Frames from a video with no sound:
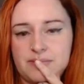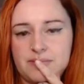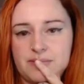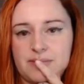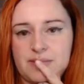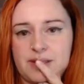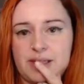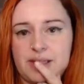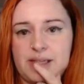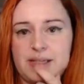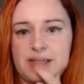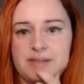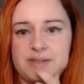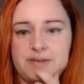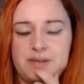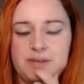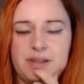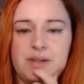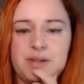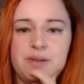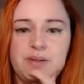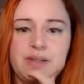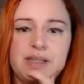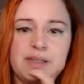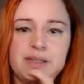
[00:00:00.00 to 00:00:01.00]
Okay, so they
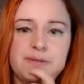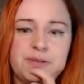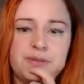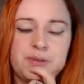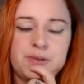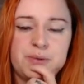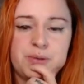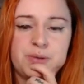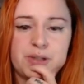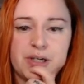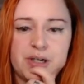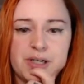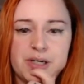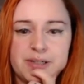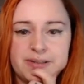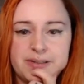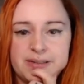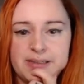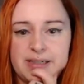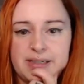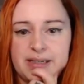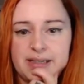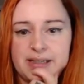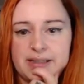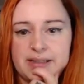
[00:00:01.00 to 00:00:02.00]
only have 2 cards in
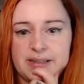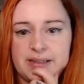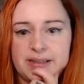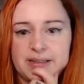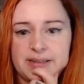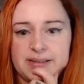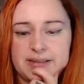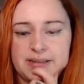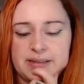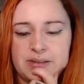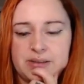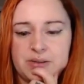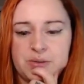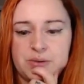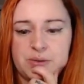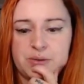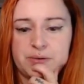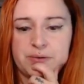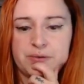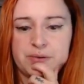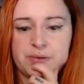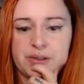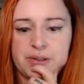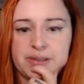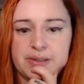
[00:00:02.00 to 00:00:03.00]
hand. That's good
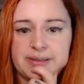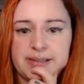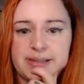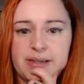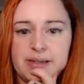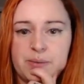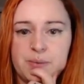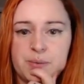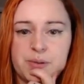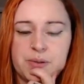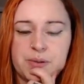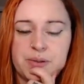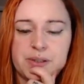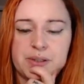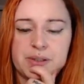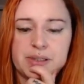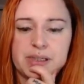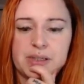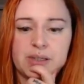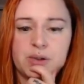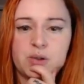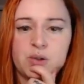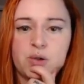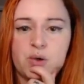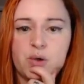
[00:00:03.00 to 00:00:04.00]
for us. And we're gonna get
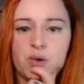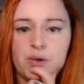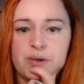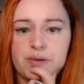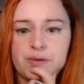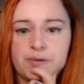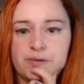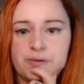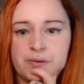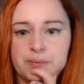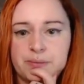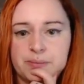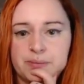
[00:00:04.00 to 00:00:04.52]
a coin from